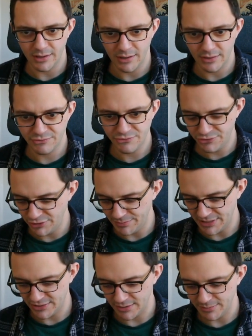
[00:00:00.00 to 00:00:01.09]
stupid
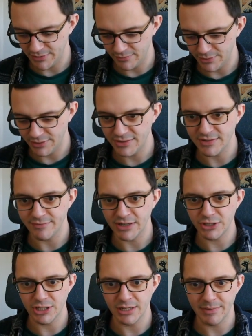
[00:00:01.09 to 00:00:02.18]
example of one that's
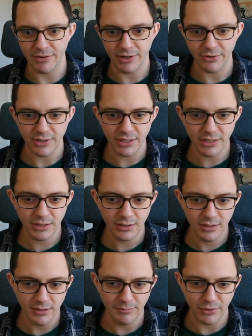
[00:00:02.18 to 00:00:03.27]
eventually periodic,
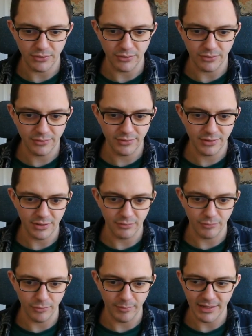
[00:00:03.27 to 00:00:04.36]
but not,
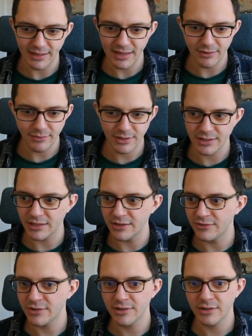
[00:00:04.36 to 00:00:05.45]
all the way down
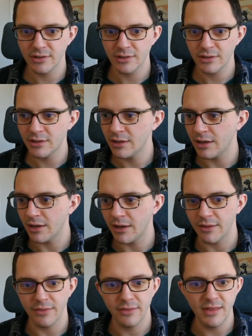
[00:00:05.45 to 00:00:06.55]
is
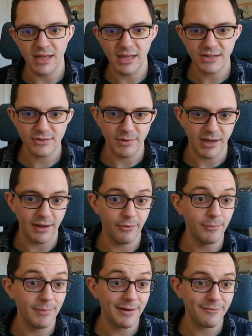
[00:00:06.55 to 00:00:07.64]
this, where
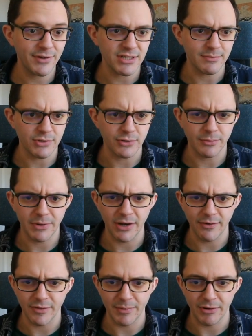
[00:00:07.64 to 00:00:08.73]
that first number is not part
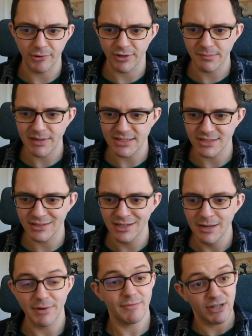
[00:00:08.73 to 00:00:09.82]
of the periodic pattern,
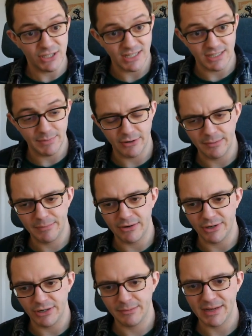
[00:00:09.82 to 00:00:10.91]
but eventually gets a
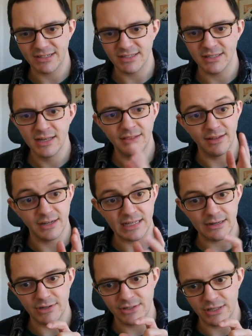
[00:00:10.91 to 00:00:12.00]
periodic pattern. The idea
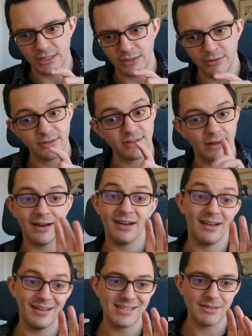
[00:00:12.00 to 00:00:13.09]
is that you say,
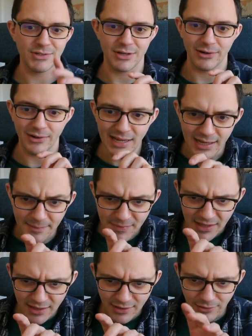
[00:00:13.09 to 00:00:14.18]
I see what's going on here.
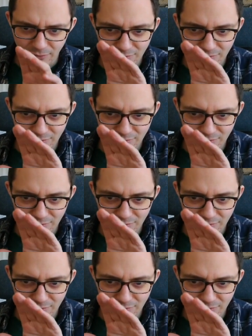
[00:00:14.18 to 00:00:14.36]
You